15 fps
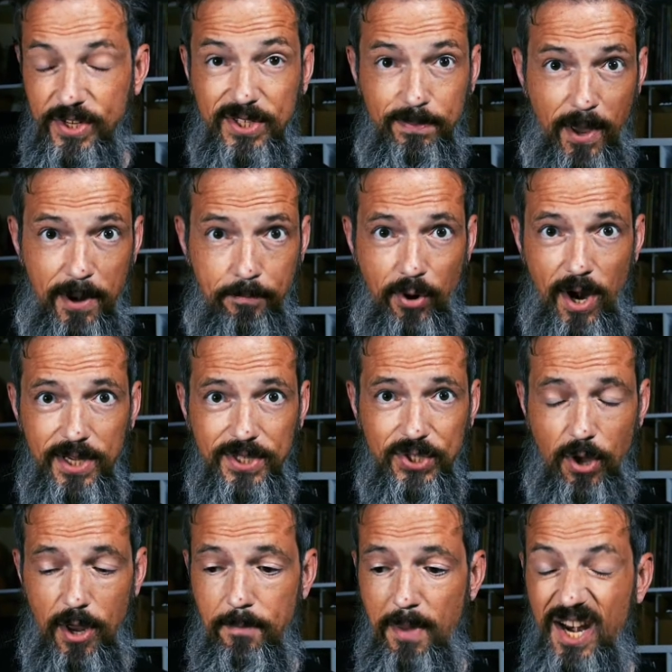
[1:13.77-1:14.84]
This has been
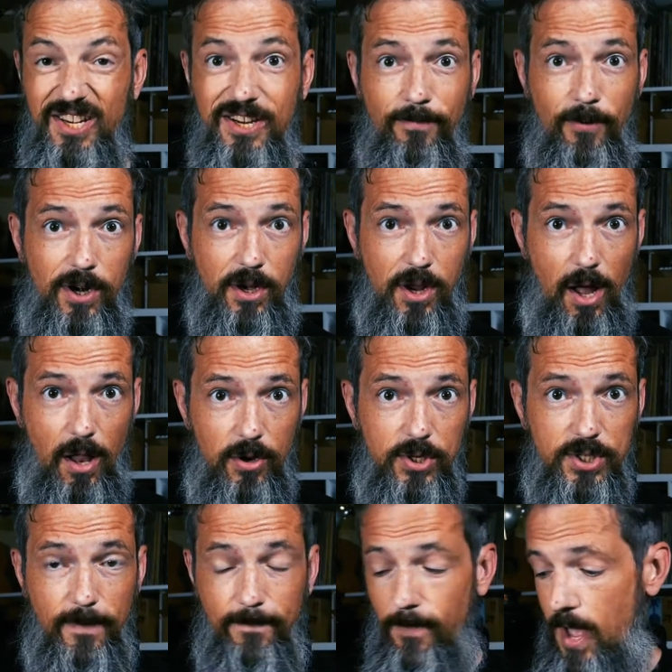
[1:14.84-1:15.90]
pressed on many different
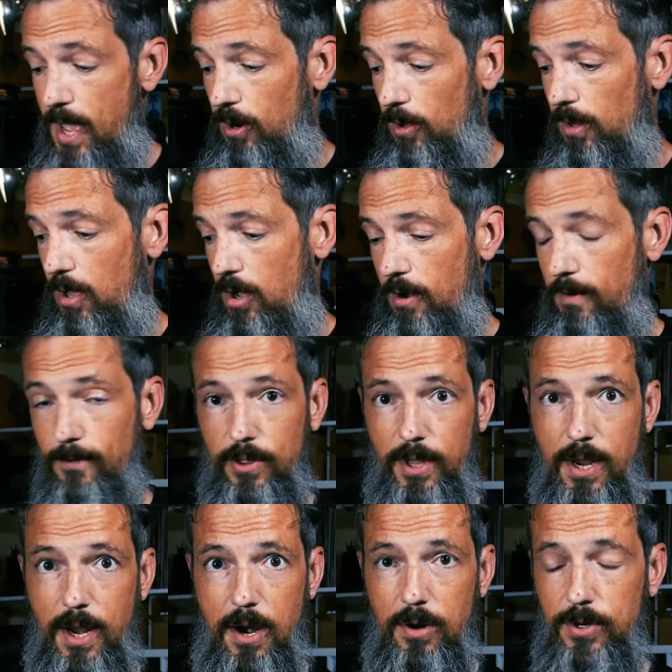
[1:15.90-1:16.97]
colors of vinyl over the
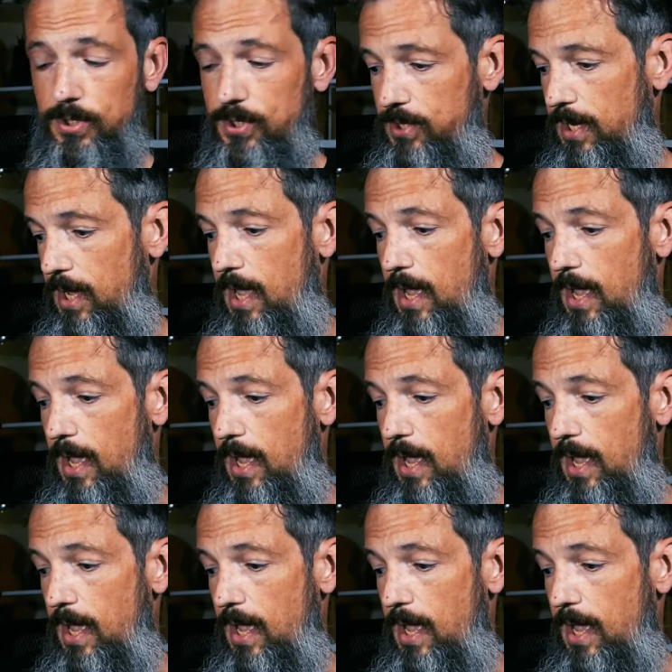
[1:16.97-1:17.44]
years.